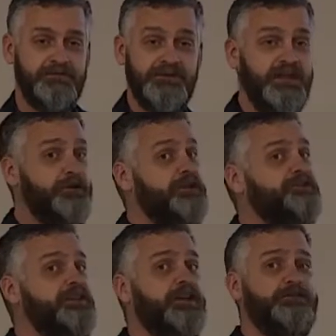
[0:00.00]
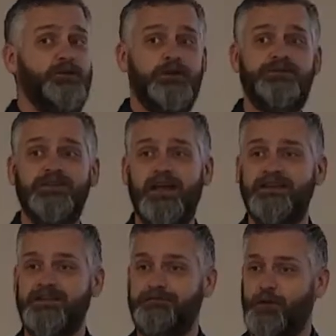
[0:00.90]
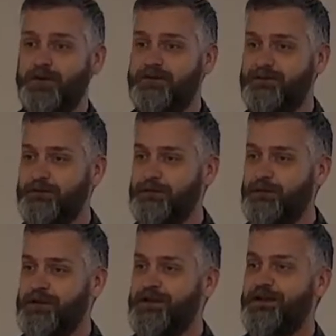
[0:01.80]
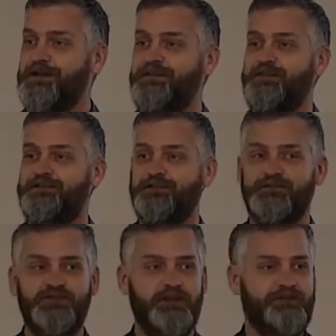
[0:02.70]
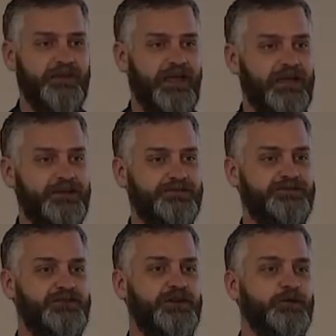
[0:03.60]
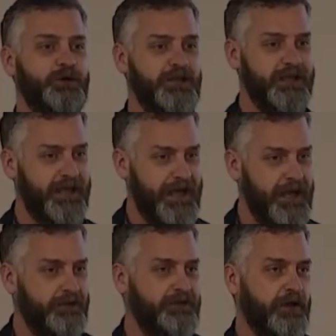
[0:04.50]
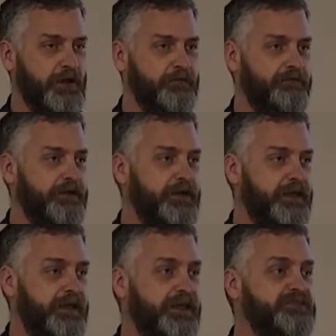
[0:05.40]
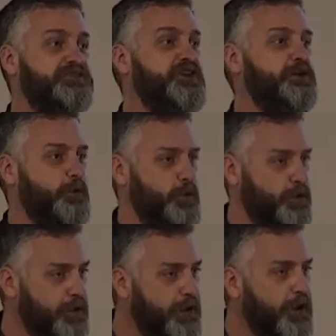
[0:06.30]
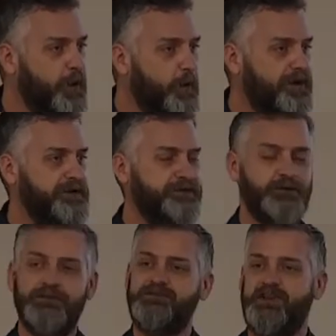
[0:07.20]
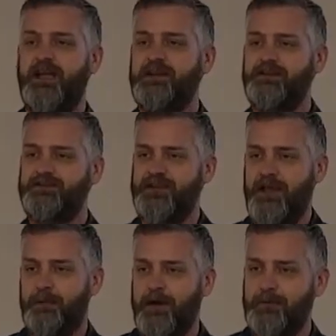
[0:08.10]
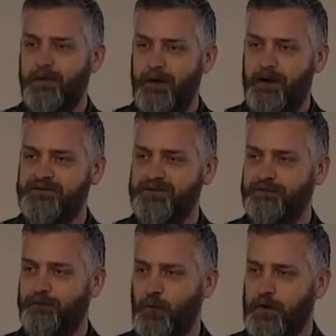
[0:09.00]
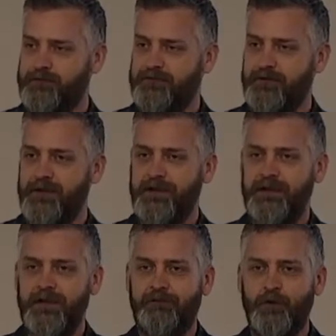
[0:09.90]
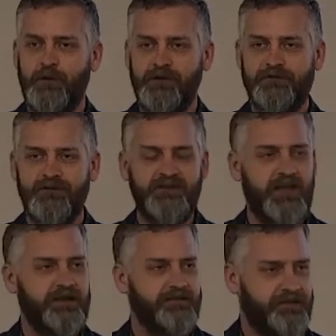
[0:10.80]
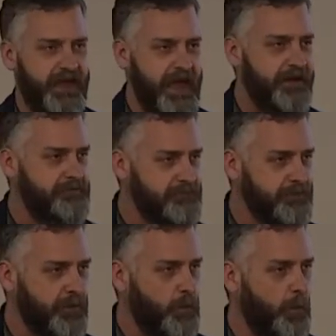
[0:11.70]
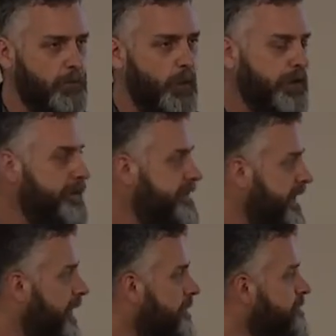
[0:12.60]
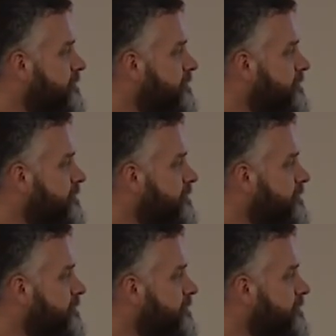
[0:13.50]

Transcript: neither did C.S. Lewis in 1942. This is just a general account of, in general, what does Christianity say about marriage and divorce if we were just to take that and boil it down.